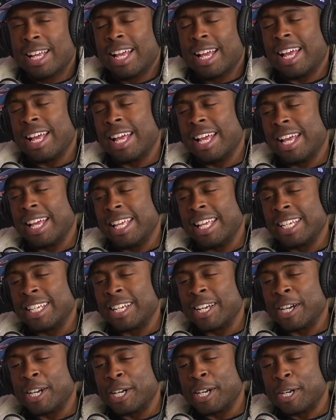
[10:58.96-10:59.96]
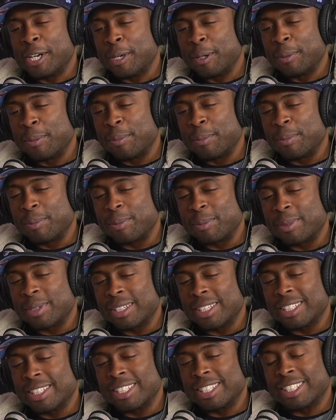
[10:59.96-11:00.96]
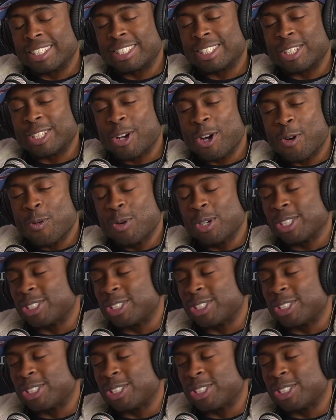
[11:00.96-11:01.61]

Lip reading: And what song was